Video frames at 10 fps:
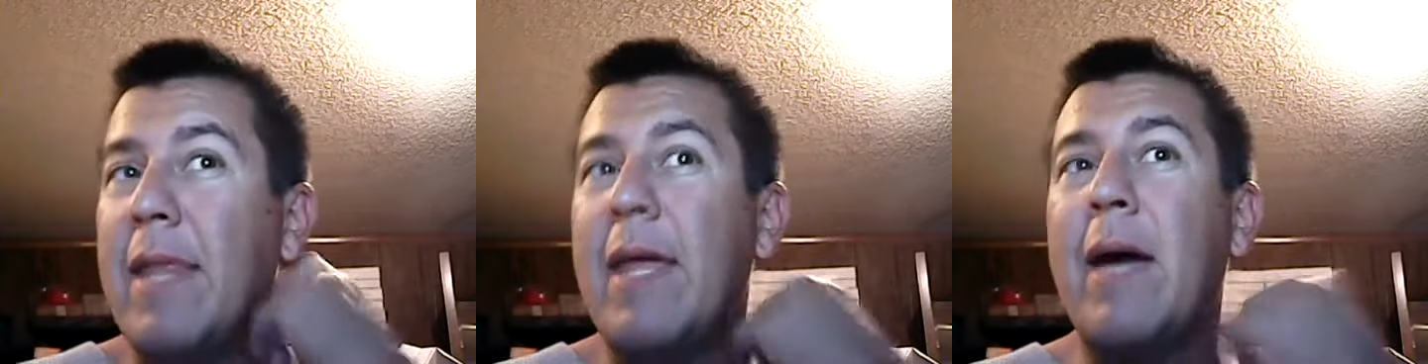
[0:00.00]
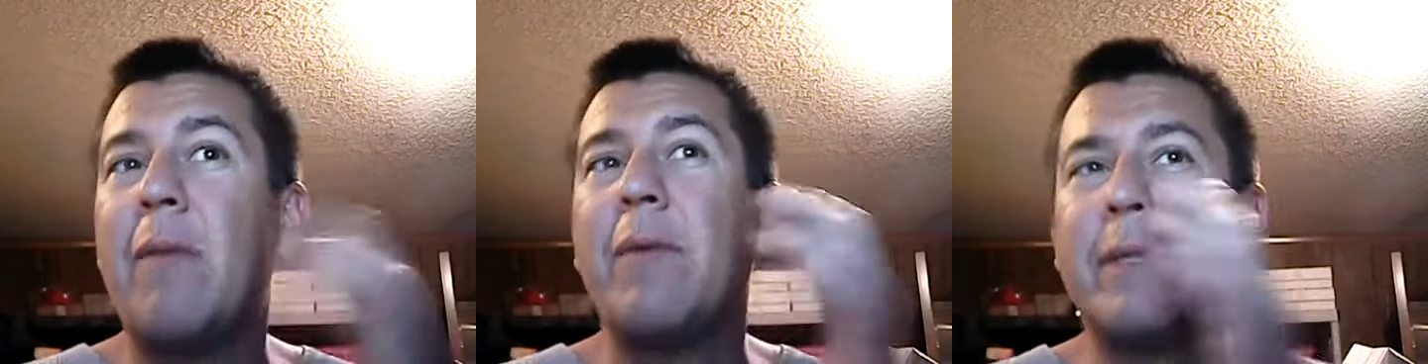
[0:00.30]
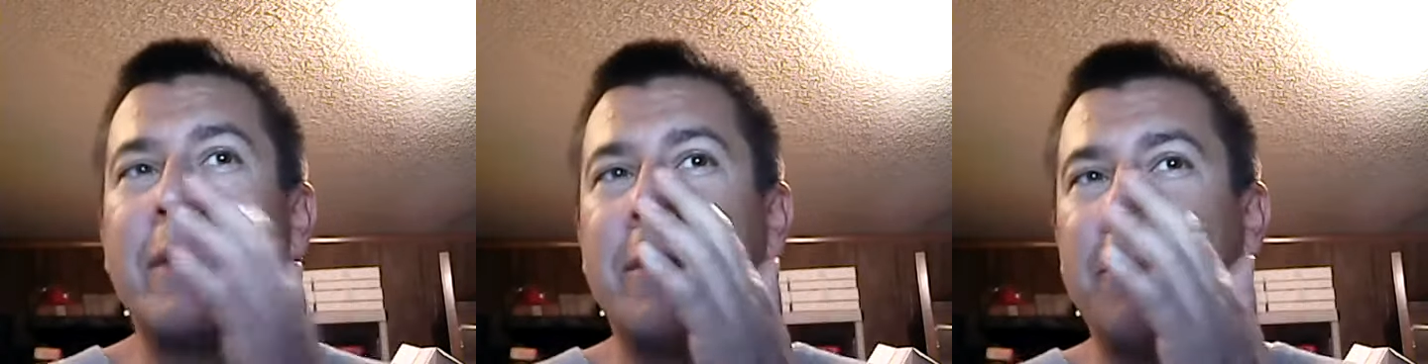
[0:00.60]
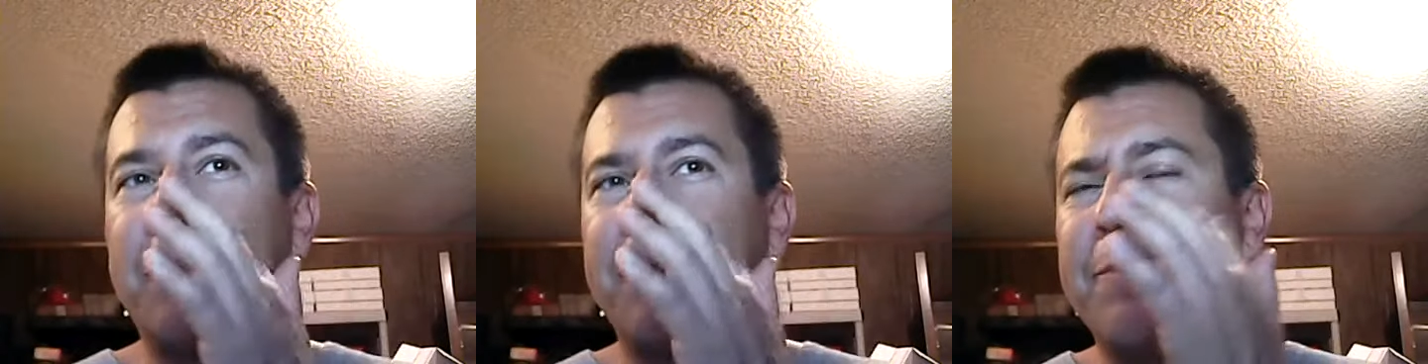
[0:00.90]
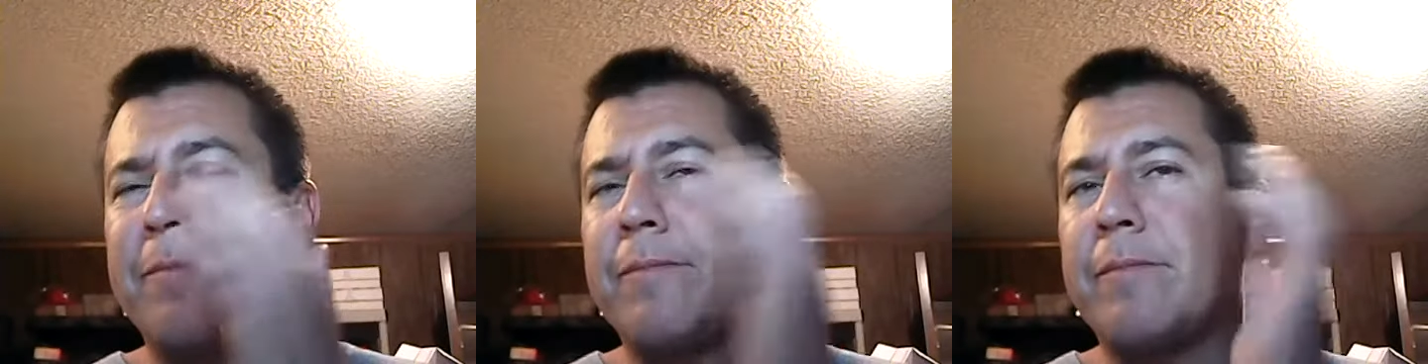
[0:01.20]
And that was,
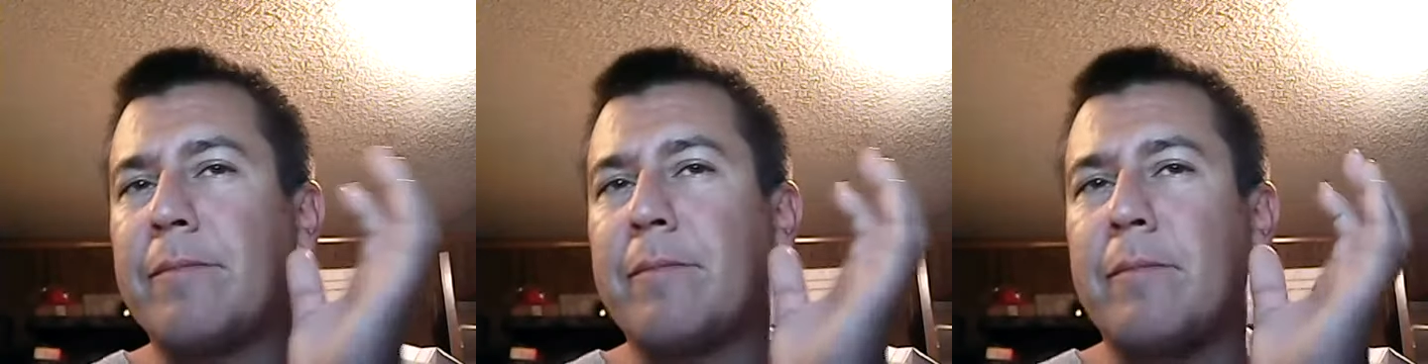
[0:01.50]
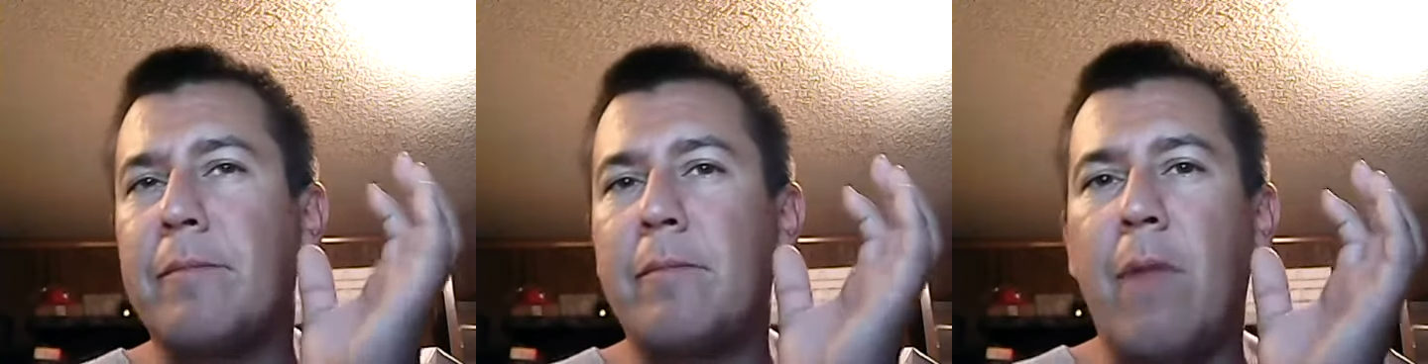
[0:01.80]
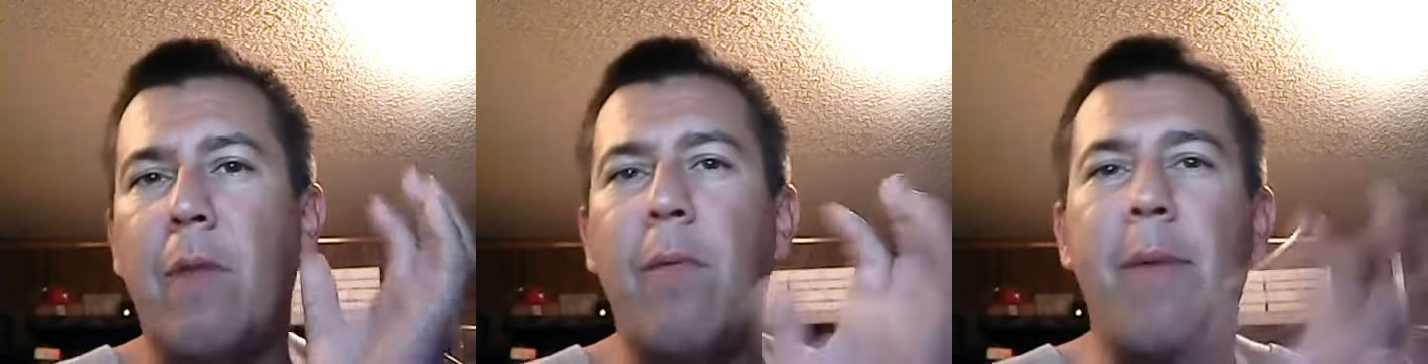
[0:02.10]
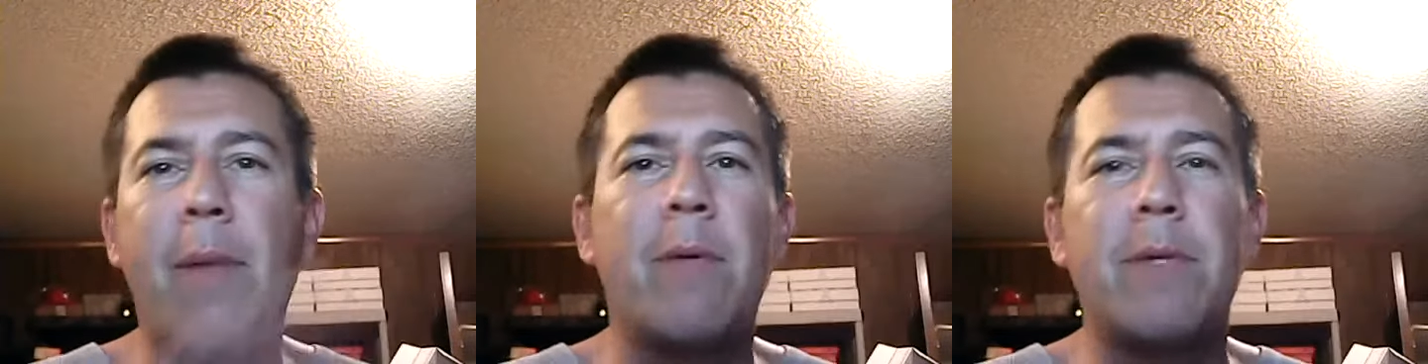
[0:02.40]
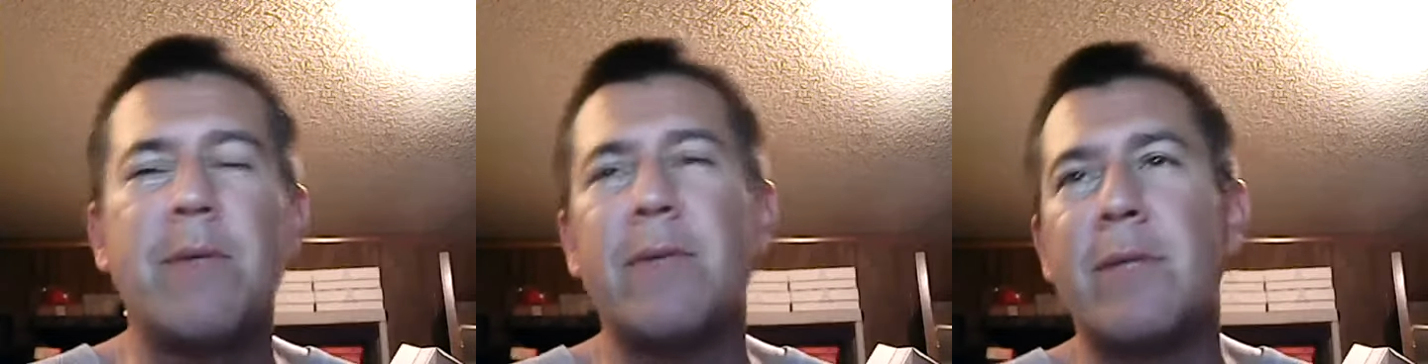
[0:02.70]
remember
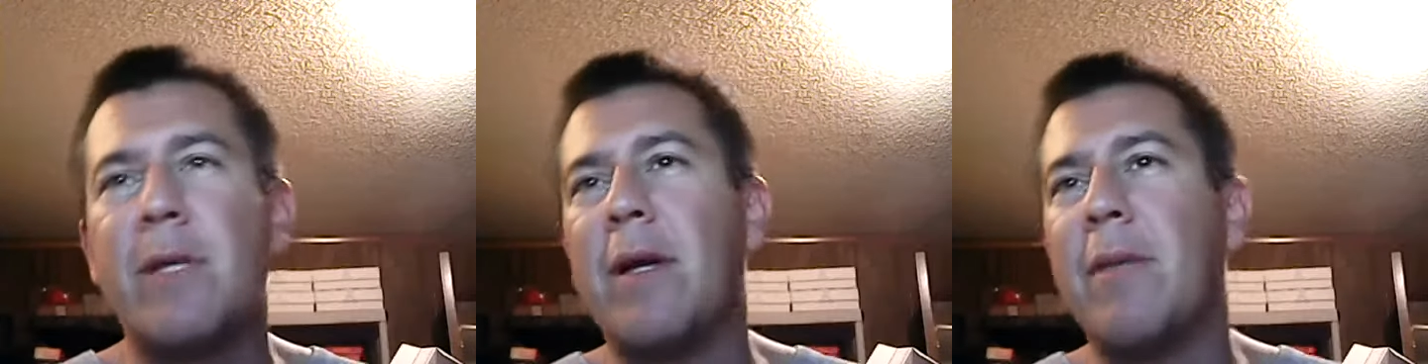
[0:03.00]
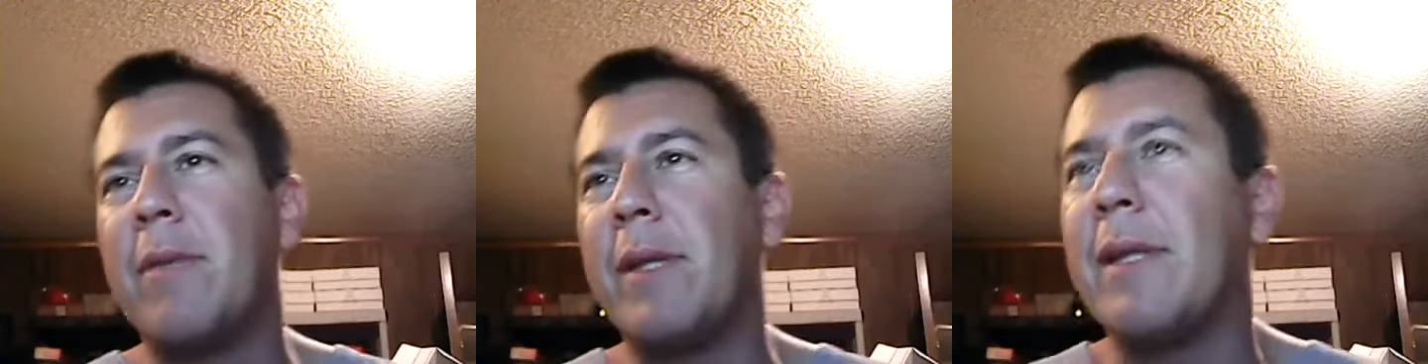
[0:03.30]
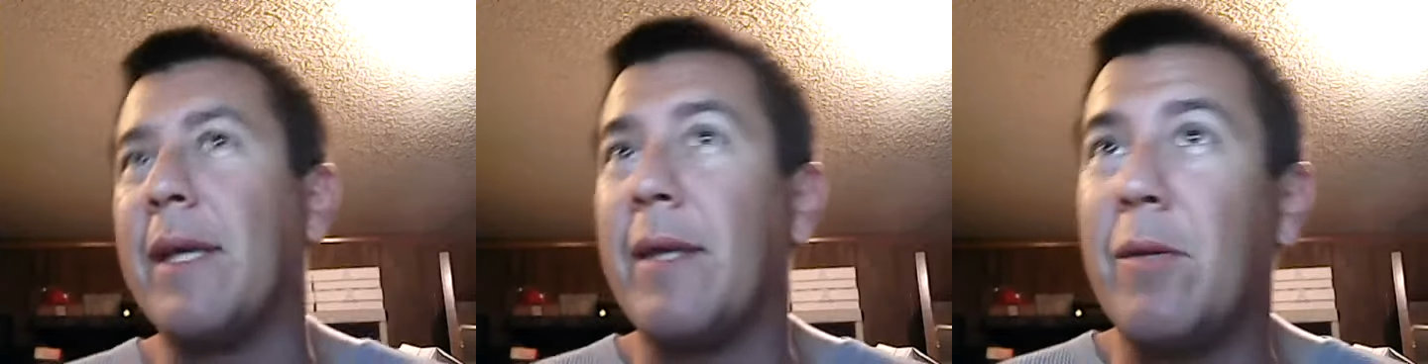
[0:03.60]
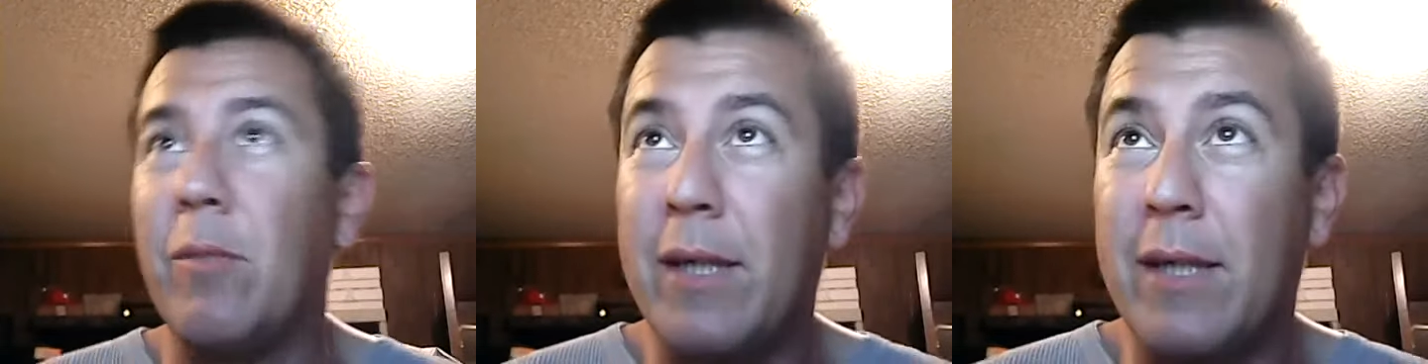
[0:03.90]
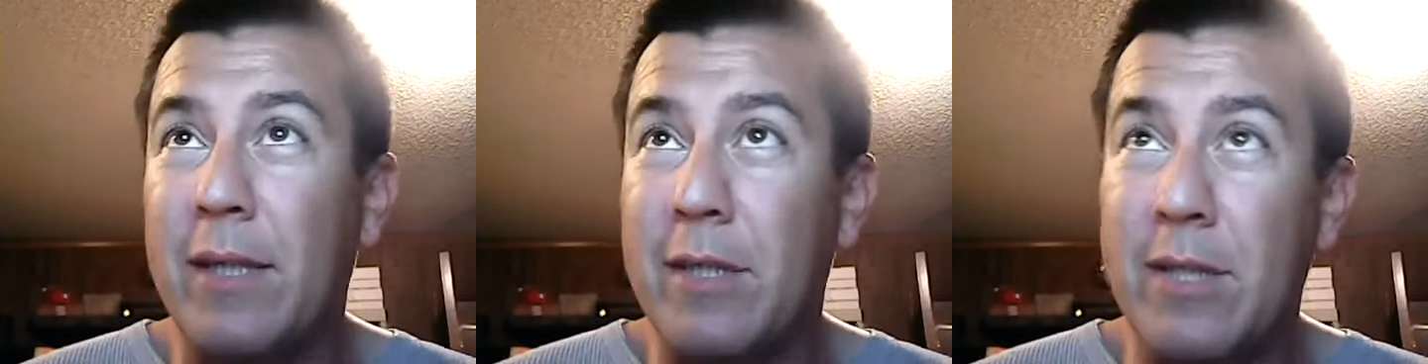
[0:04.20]
when she was talking about that the other
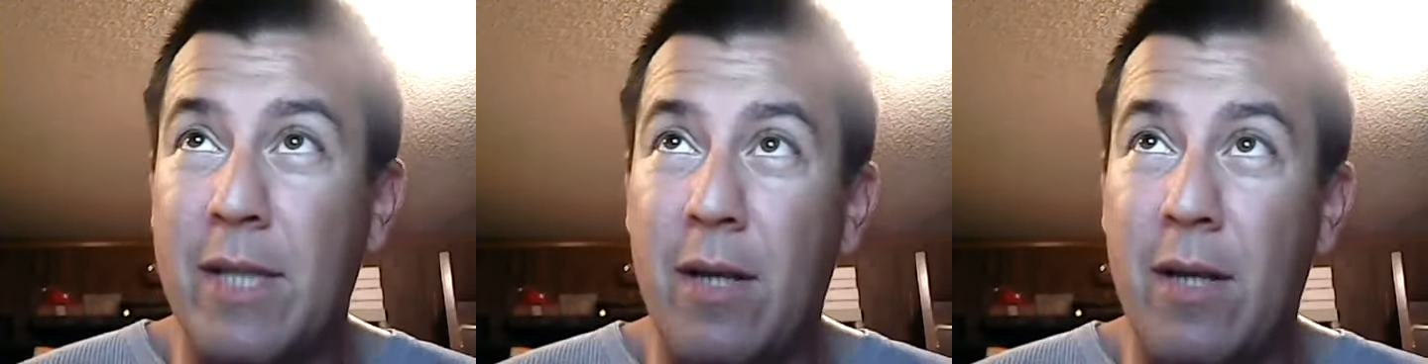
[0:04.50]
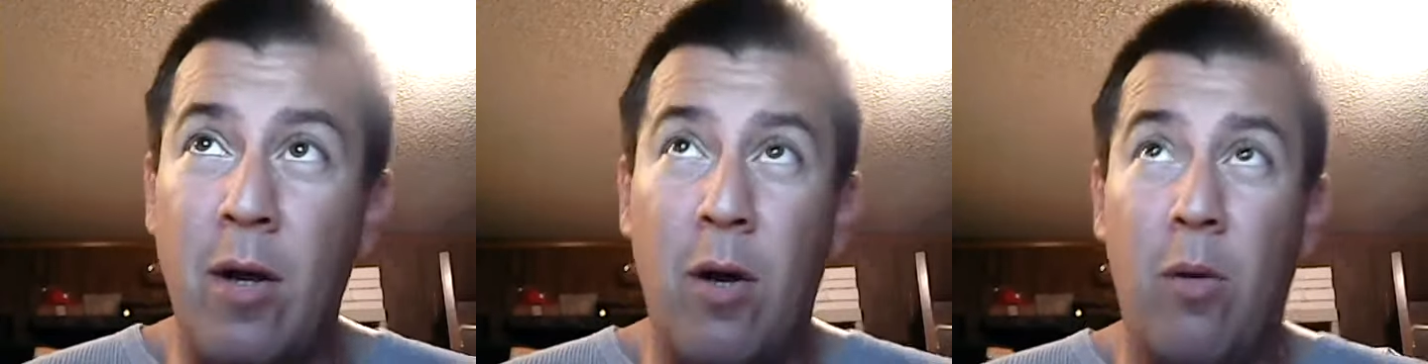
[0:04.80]
week, and she said,